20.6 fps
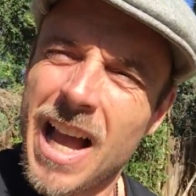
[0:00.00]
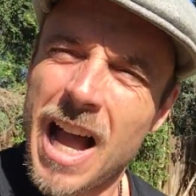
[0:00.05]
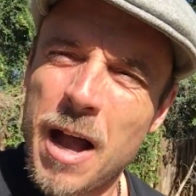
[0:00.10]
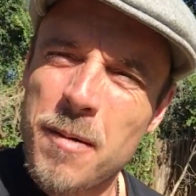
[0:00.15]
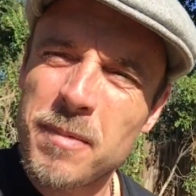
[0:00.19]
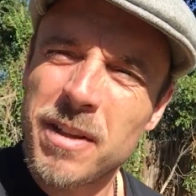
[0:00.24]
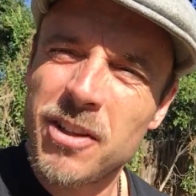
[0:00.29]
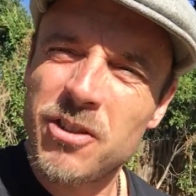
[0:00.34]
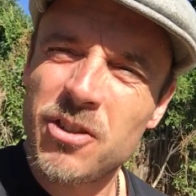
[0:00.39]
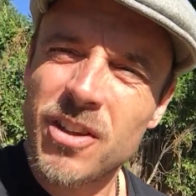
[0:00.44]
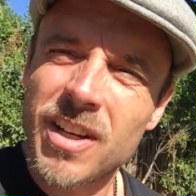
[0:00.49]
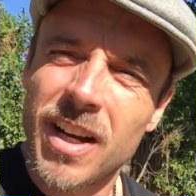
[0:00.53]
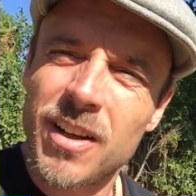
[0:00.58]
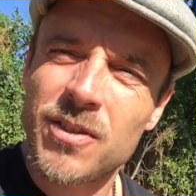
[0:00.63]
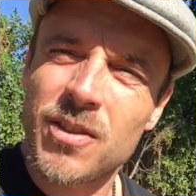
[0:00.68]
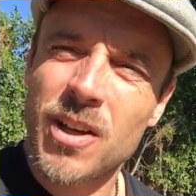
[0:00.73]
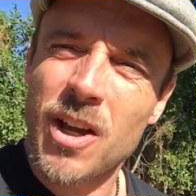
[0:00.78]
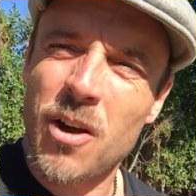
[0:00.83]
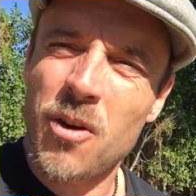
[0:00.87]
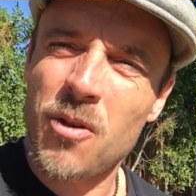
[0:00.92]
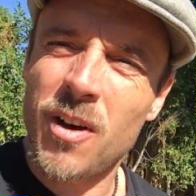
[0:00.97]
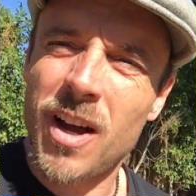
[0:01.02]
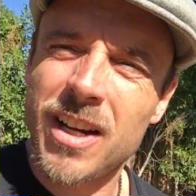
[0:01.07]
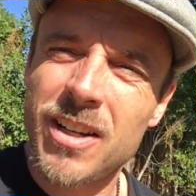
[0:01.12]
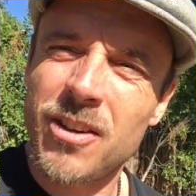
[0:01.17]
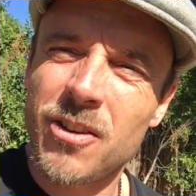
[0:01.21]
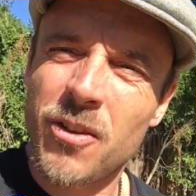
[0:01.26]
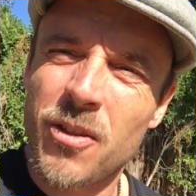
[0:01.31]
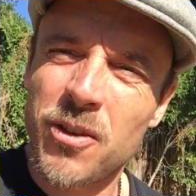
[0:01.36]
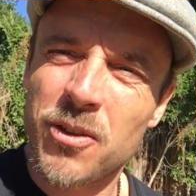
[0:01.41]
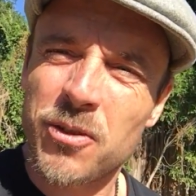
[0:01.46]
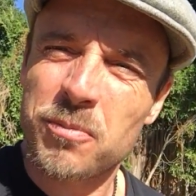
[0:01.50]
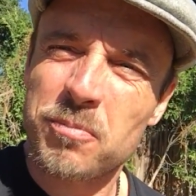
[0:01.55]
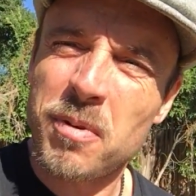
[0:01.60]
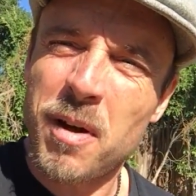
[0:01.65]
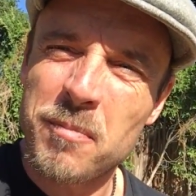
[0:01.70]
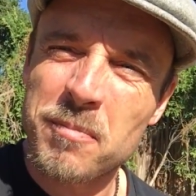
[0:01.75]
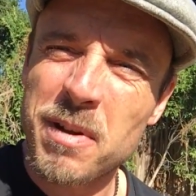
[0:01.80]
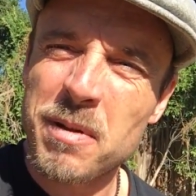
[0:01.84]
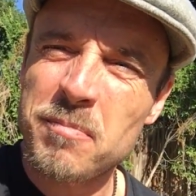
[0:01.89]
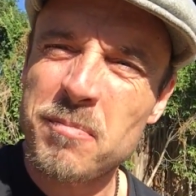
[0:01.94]
I'm gonna let you guys go. I know there's
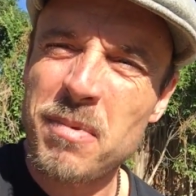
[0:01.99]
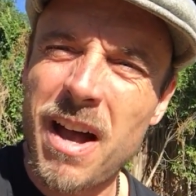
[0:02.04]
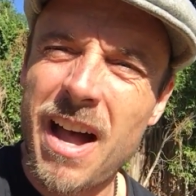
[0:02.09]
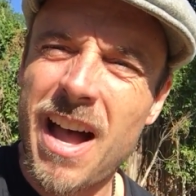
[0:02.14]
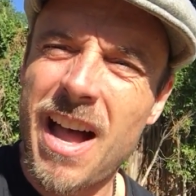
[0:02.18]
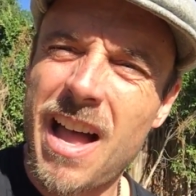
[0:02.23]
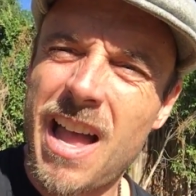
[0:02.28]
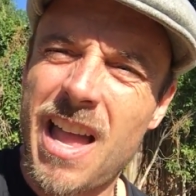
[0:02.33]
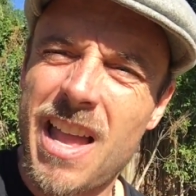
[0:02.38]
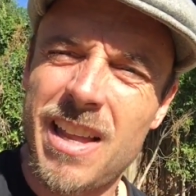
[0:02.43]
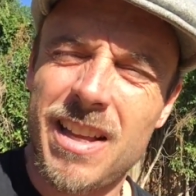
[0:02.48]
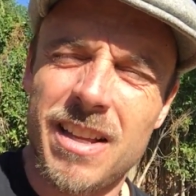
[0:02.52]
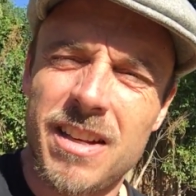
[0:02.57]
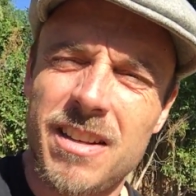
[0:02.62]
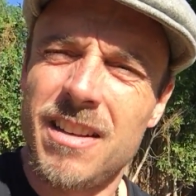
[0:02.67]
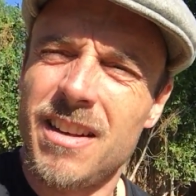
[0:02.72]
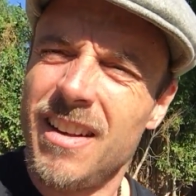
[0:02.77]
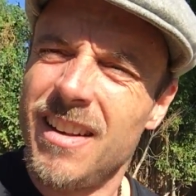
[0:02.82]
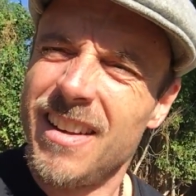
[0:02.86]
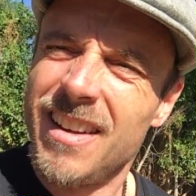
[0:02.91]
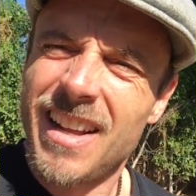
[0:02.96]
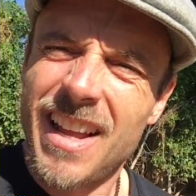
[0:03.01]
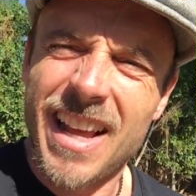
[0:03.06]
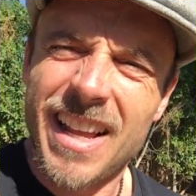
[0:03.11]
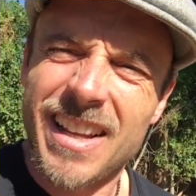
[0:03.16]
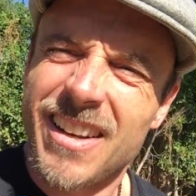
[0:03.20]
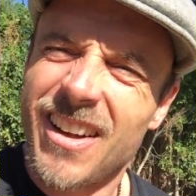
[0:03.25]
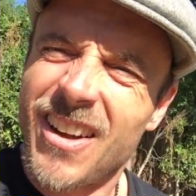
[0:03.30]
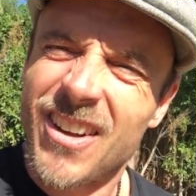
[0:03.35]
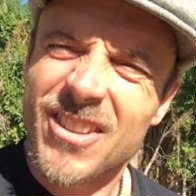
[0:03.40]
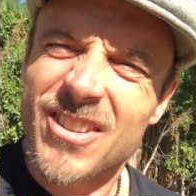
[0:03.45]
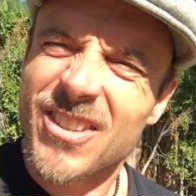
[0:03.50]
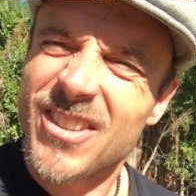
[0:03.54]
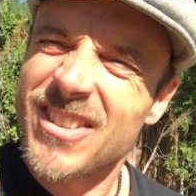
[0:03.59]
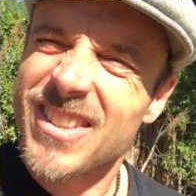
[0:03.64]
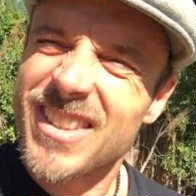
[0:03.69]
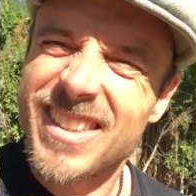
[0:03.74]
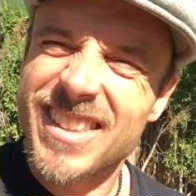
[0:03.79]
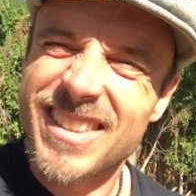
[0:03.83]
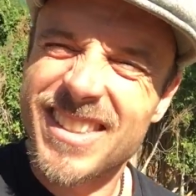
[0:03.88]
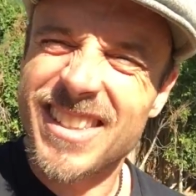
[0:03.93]
pumpkin pie and all sorts
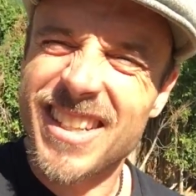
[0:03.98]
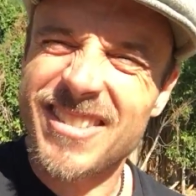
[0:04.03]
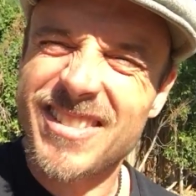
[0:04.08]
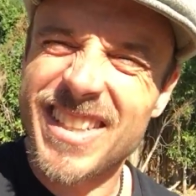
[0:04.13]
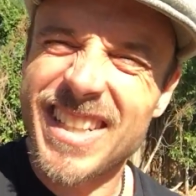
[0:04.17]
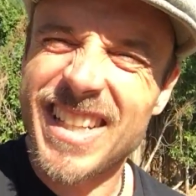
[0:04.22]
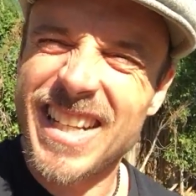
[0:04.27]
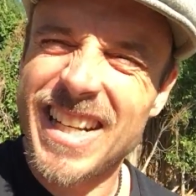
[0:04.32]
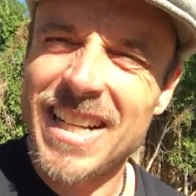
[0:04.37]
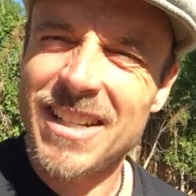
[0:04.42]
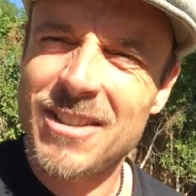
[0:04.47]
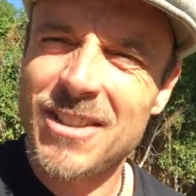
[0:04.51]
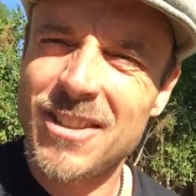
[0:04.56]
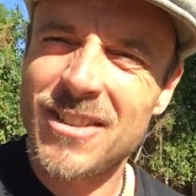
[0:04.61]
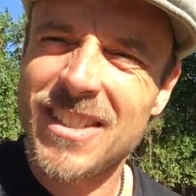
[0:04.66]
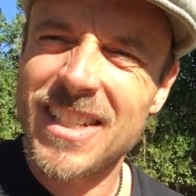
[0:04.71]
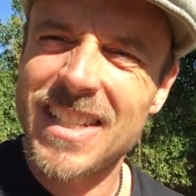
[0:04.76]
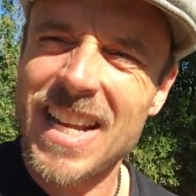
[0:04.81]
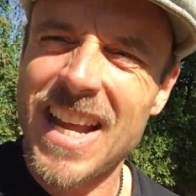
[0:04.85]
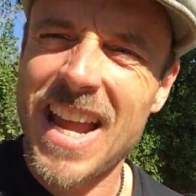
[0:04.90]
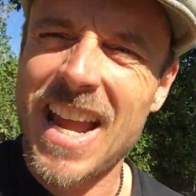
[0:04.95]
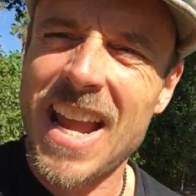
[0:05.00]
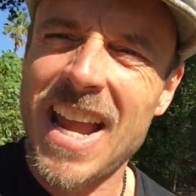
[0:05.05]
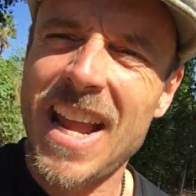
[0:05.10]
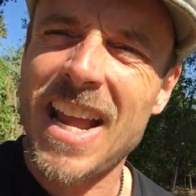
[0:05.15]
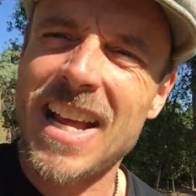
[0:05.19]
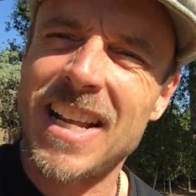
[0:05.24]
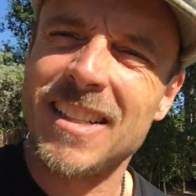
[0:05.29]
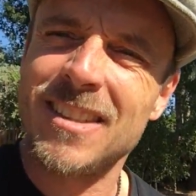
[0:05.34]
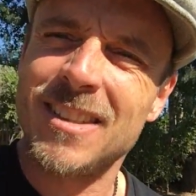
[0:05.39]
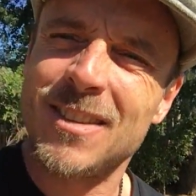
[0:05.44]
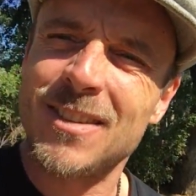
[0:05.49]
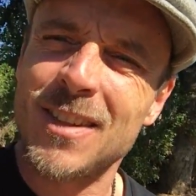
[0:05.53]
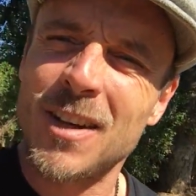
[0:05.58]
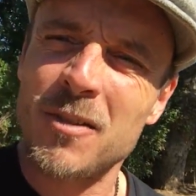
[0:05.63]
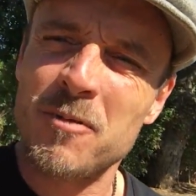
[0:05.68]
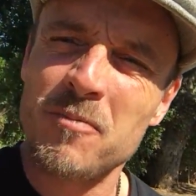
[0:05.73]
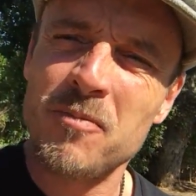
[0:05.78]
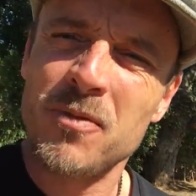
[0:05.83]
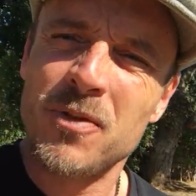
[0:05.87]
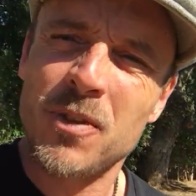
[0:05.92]
of good stuff to get into today, and
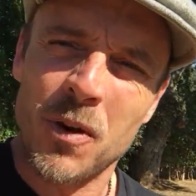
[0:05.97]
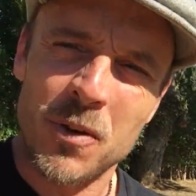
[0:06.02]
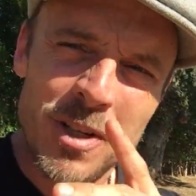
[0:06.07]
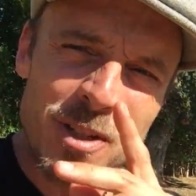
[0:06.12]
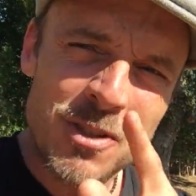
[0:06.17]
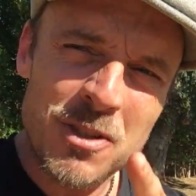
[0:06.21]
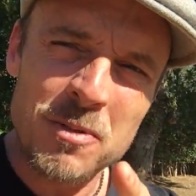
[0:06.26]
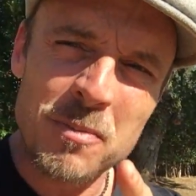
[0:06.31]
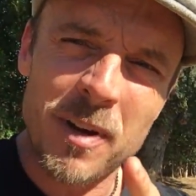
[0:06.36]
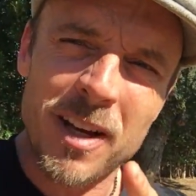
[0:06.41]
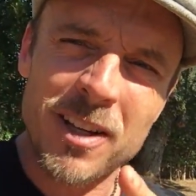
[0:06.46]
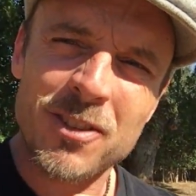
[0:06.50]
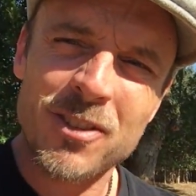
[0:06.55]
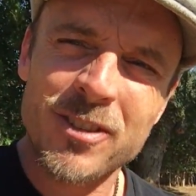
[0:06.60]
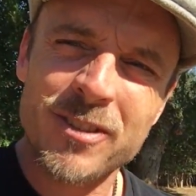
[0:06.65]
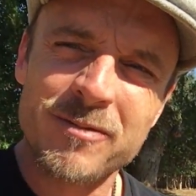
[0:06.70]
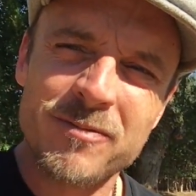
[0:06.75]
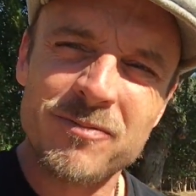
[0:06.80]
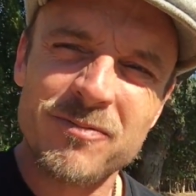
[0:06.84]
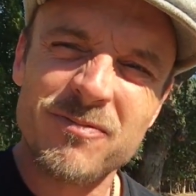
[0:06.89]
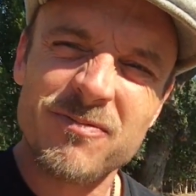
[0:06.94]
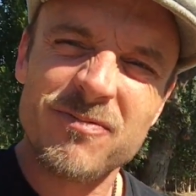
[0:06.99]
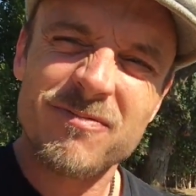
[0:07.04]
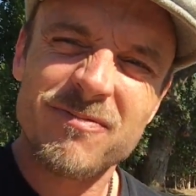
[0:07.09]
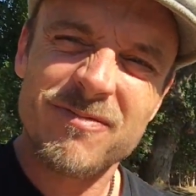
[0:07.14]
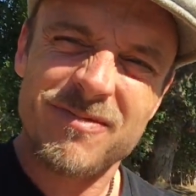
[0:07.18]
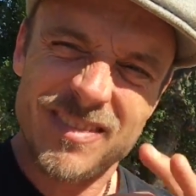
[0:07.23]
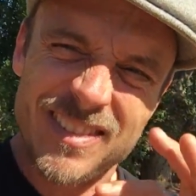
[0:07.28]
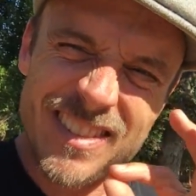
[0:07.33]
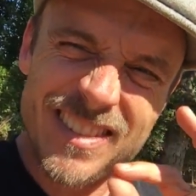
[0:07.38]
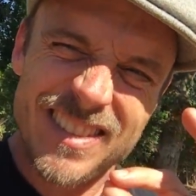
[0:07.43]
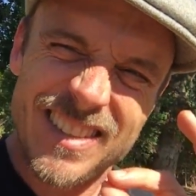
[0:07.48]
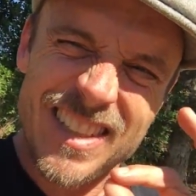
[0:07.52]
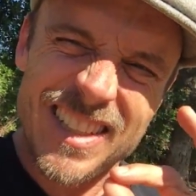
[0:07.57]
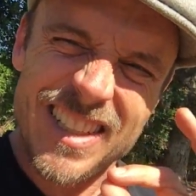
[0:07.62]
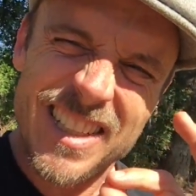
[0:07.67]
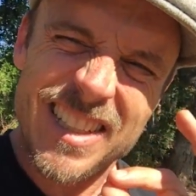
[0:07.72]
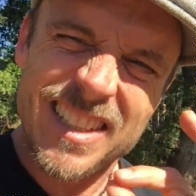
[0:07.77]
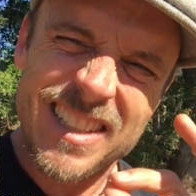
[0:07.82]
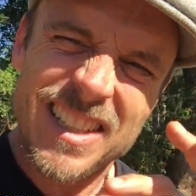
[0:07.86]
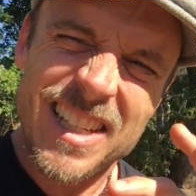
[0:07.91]
so don't eat too much.
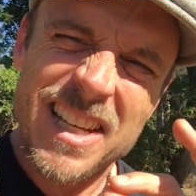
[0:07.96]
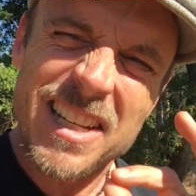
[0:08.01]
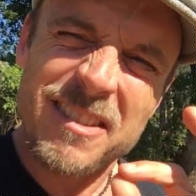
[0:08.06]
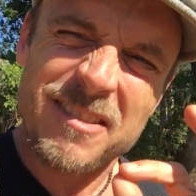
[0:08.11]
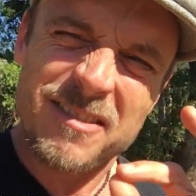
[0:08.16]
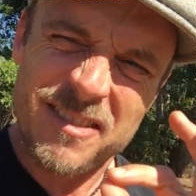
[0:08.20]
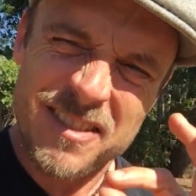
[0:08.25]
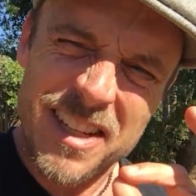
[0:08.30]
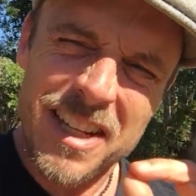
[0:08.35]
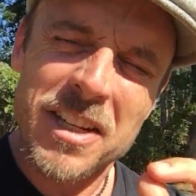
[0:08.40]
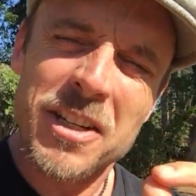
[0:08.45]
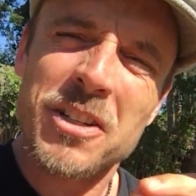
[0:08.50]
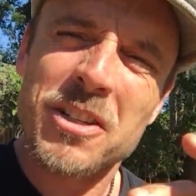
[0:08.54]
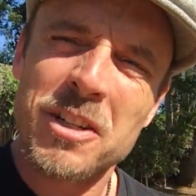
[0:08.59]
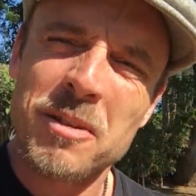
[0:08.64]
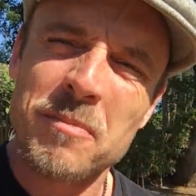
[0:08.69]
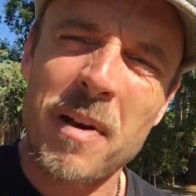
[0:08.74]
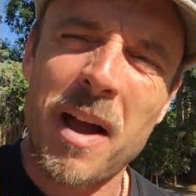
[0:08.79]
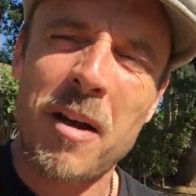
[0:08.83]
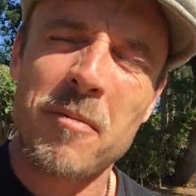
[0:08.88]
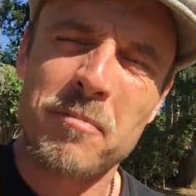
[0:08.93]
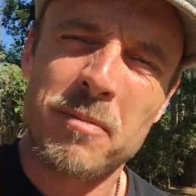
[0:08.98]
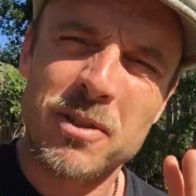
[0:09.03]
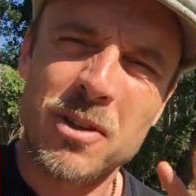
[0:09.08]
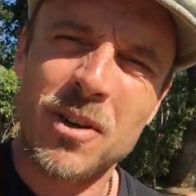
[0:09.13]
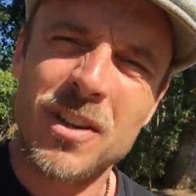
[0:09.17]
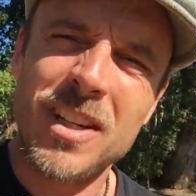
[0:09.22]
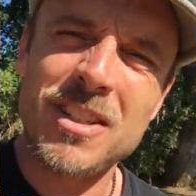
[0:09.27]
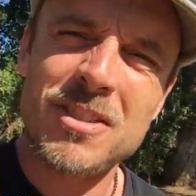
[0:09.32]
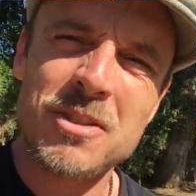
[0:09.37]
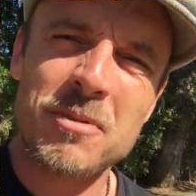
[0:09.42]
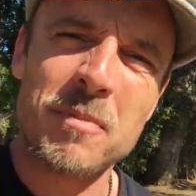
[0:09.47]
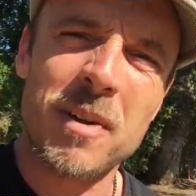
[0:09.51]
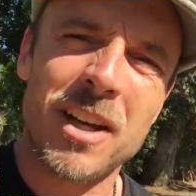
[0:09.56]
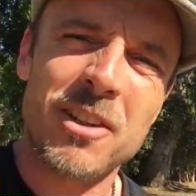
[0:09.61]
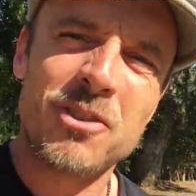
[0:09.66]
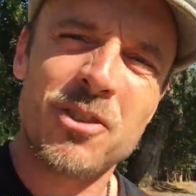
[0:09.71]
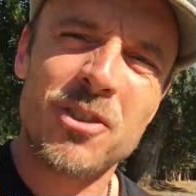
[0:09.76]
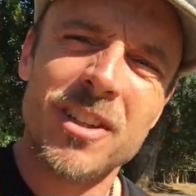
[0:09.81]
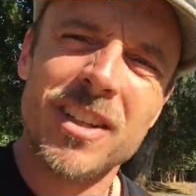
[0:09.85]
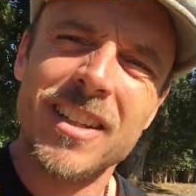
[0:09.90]
Eat a good amount, but don't eat too
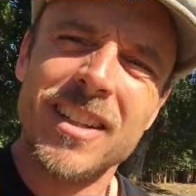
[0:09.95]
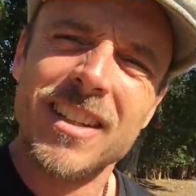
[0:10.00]
much.